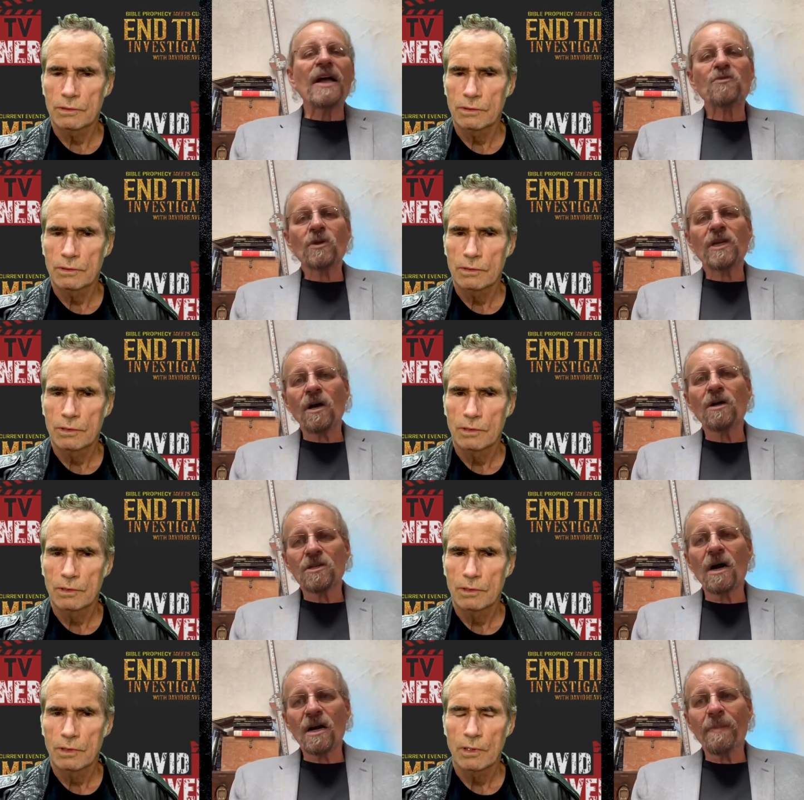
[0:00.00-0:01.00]
Speaker 1: That's what they all
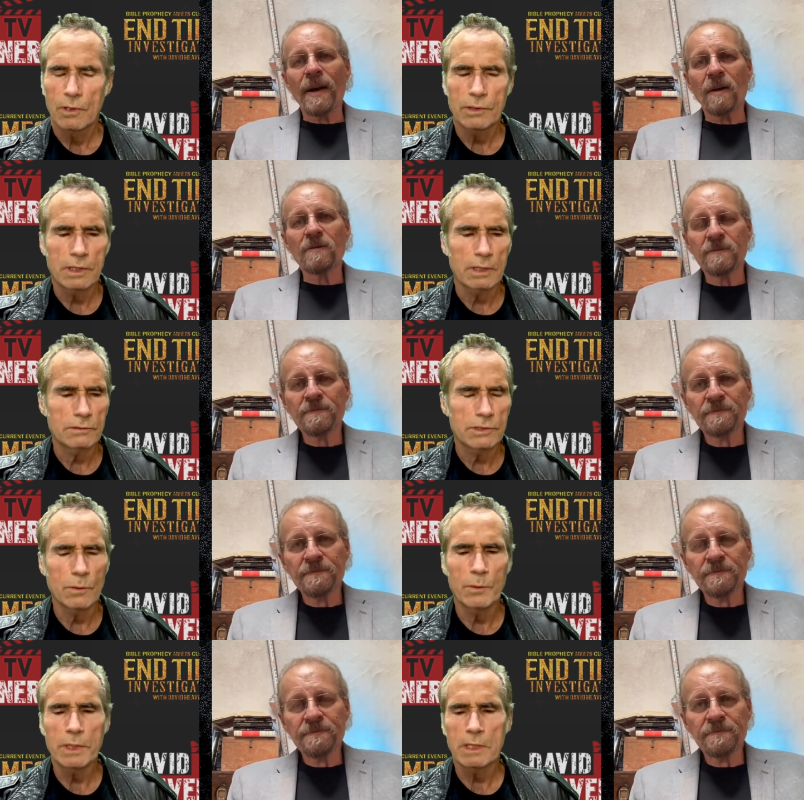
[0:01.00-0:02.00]
talk about.
Speaker 2: Okay,
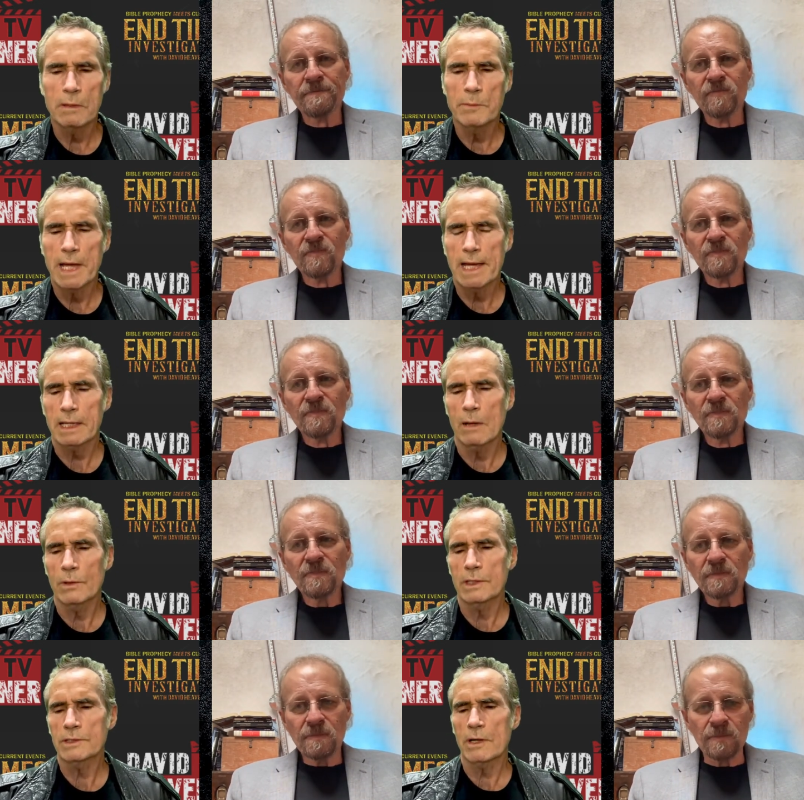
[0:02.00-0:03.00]
so when we come back, I
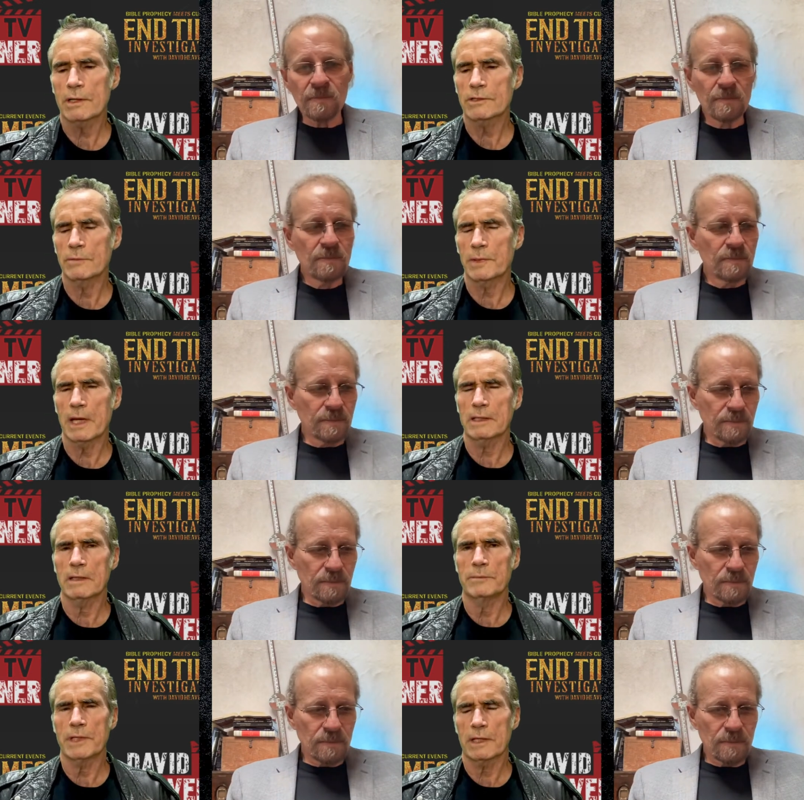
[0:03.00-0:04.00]
want to talk to you about
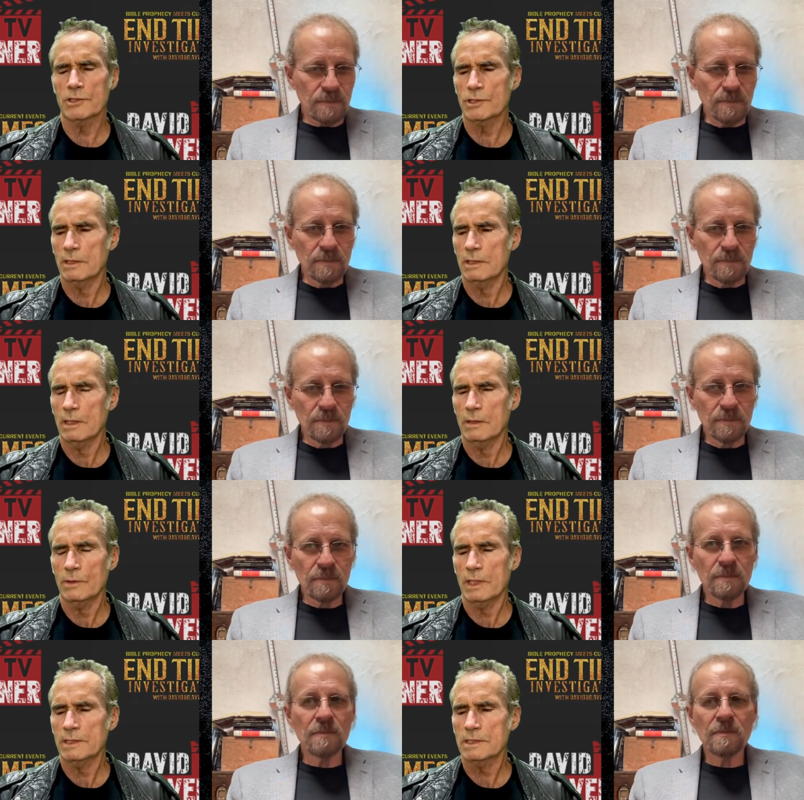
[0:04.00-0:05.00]
abduction. And
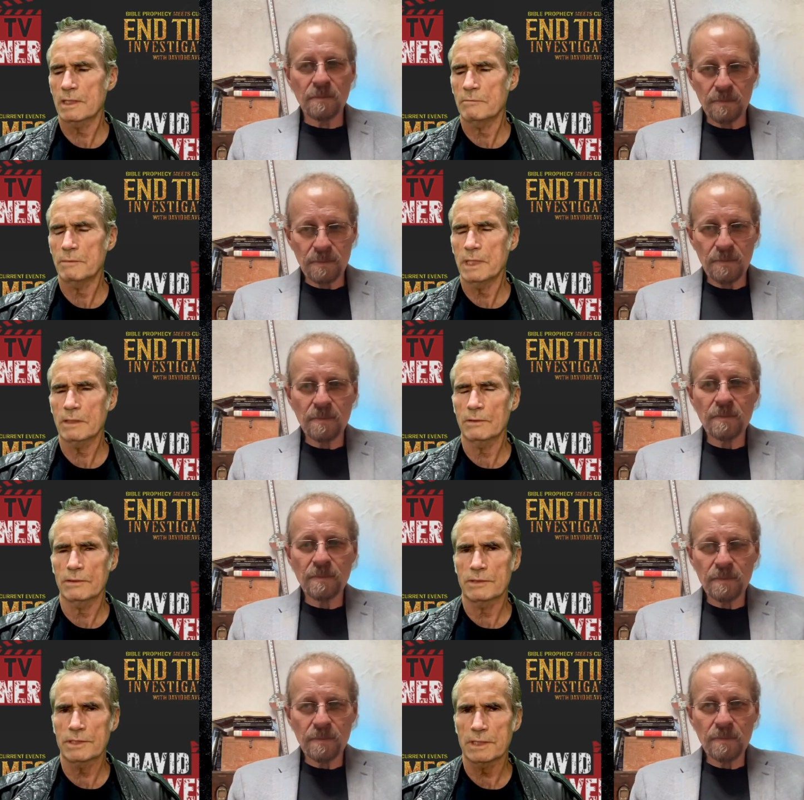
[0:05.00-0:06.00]
when I said mingle
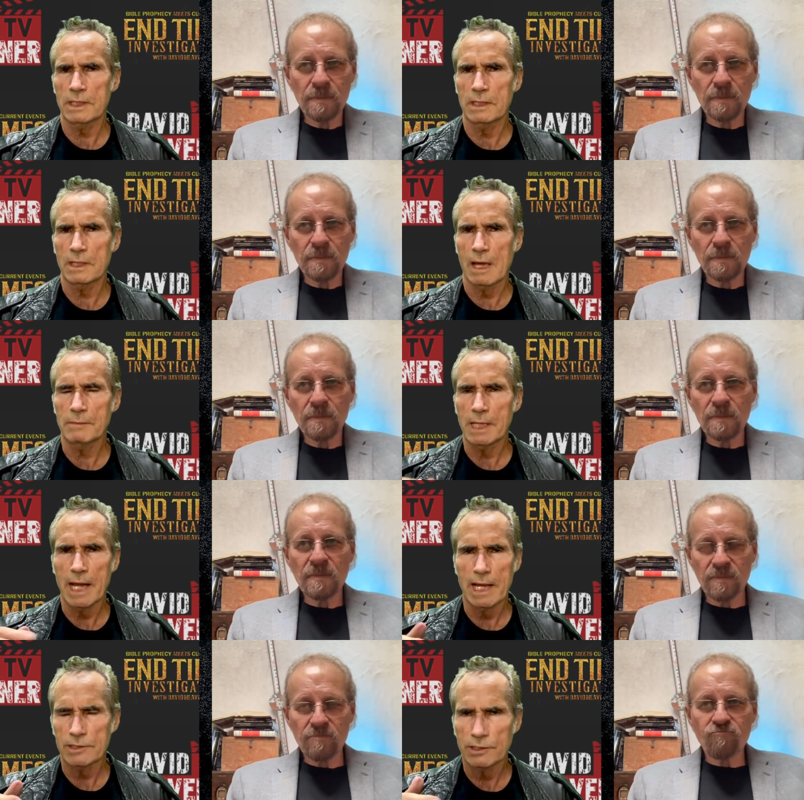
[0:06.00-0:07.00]
their seed, I'm going
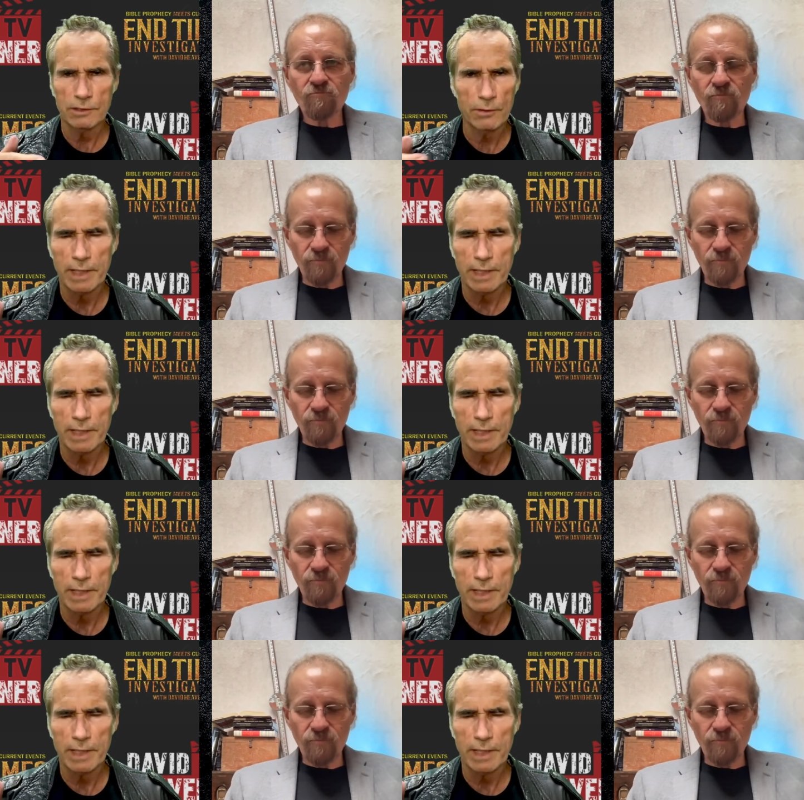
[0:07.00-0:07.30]
to ask you,